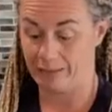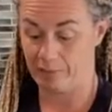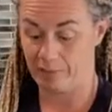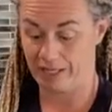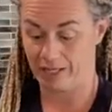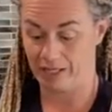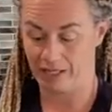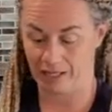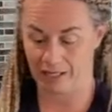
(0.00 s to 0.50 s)

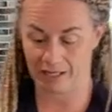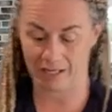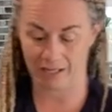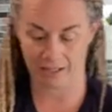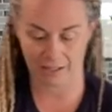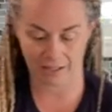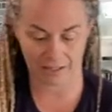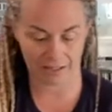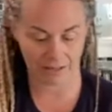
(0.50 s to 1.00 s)
baking
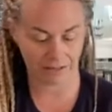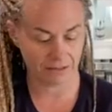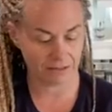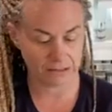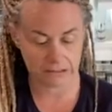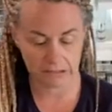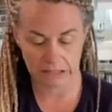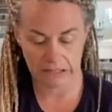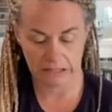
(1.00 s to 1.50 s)

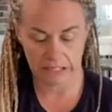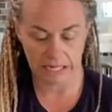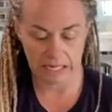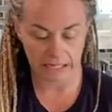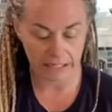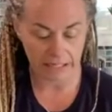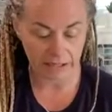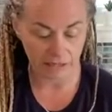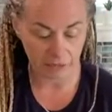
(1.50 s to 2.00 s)

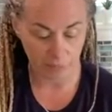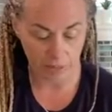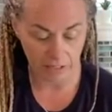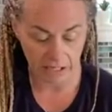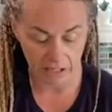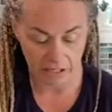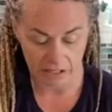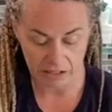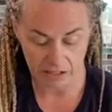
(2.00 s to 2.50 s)
any other
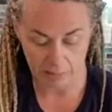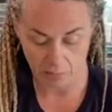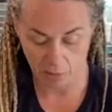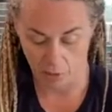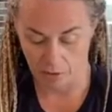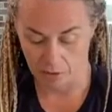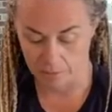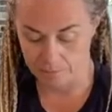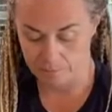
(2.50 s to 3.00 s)
way
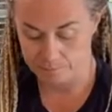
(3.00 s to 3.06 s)
anymore.